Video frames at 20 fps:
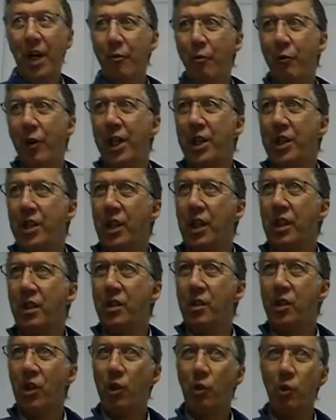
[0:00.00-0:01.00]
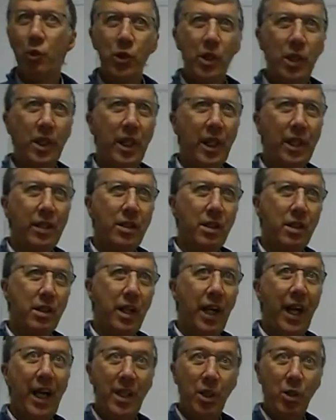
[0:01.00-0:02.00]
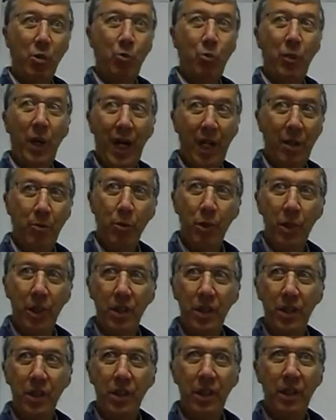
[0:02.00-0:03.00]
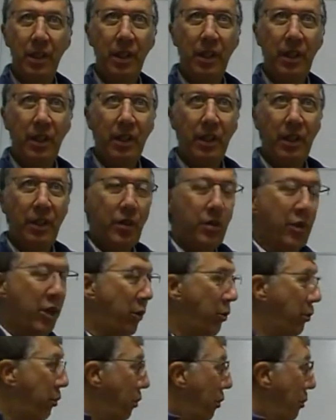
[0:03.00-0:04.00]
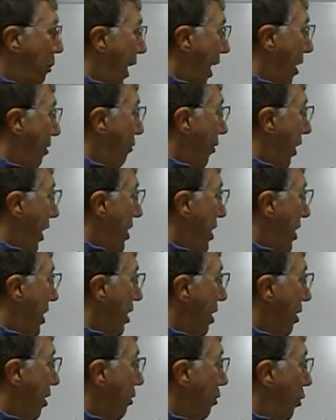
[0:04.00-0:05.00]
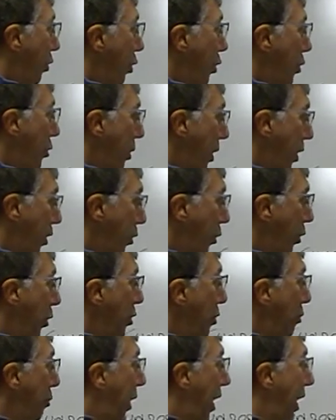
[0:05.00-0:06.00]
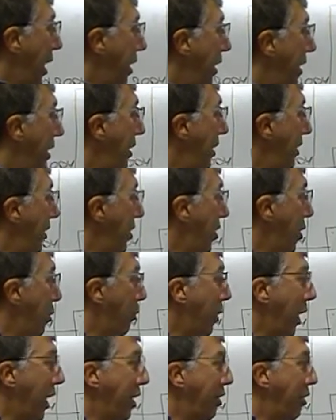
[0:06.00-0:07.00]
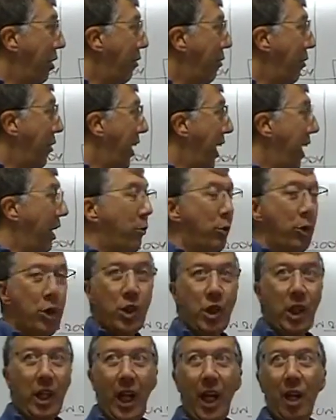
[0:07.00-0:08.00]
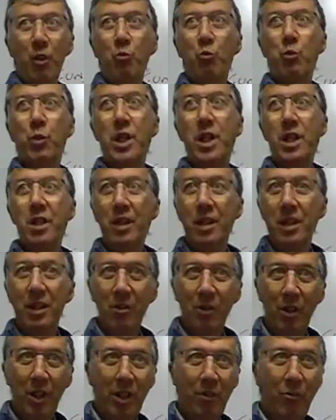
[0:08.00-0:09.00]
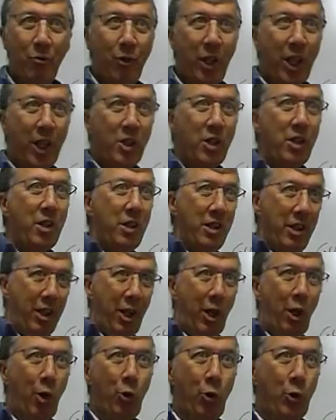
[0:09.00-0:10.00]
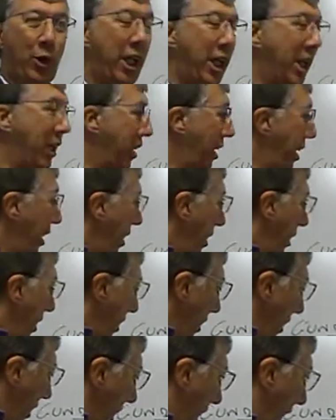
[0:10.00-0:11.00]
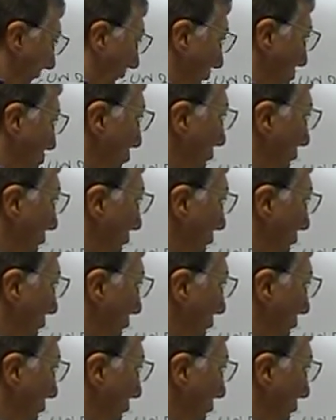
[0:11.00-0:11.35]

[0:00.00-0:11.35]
phasing, so you'll see that as bad print. So bad phasing can of course be caused by the break off there, which can be in fact old ink. We're